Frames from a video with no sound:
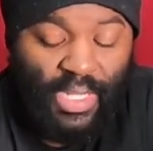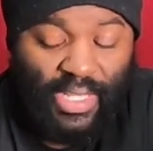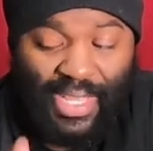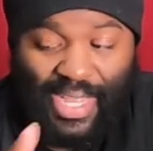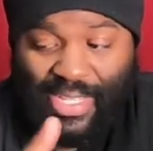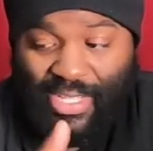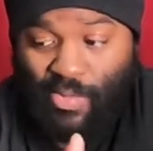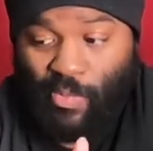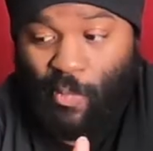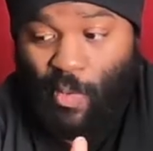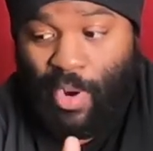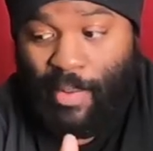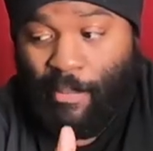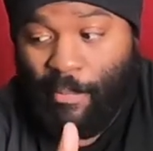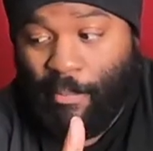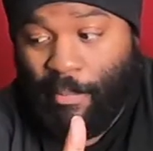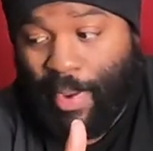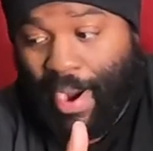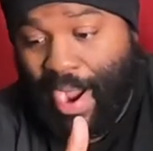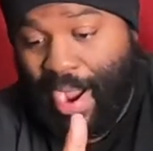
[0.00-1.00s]
That's one
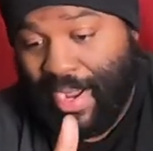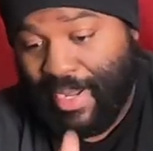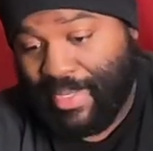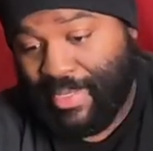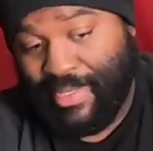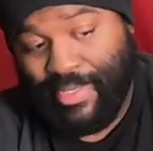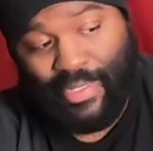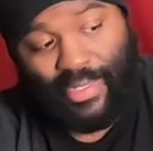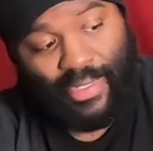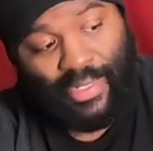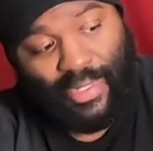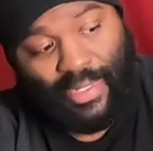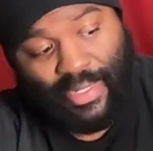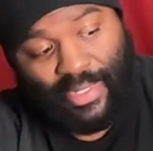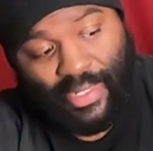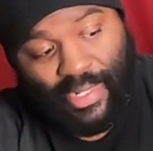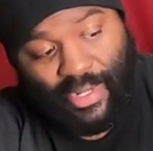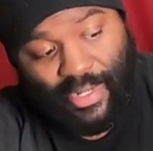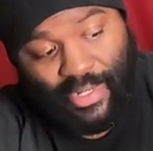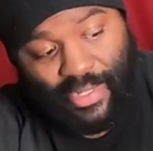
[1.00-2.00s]
box,
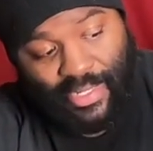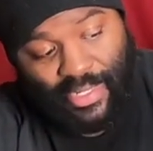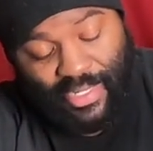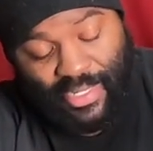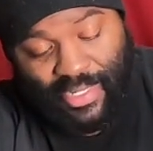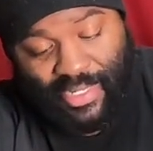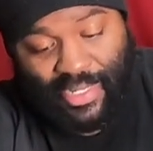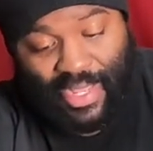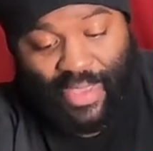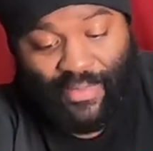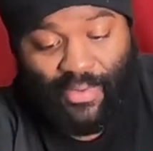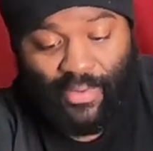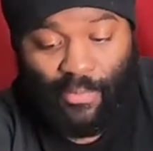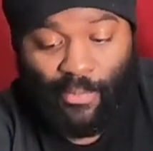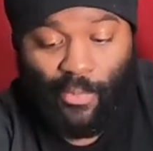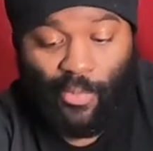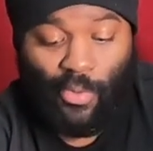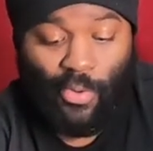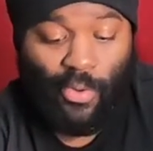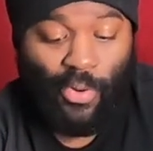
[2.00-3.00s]
and there's
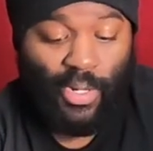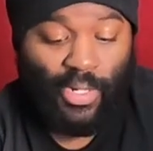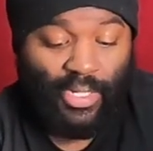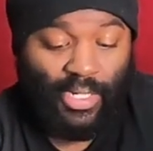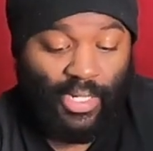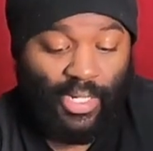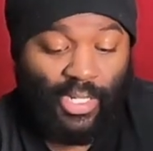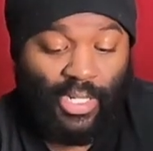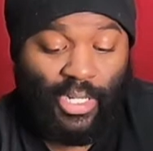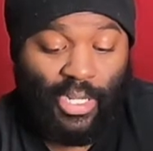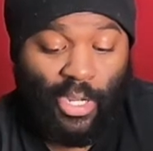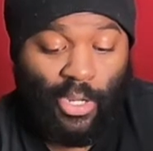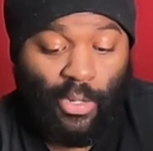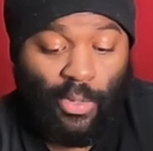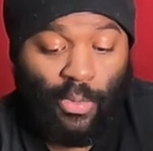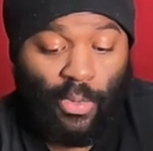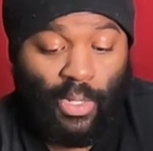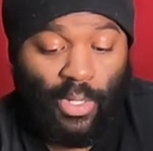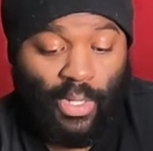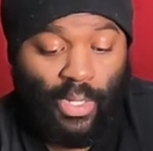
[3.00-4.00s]
seven more to
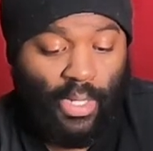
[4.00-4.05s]
go.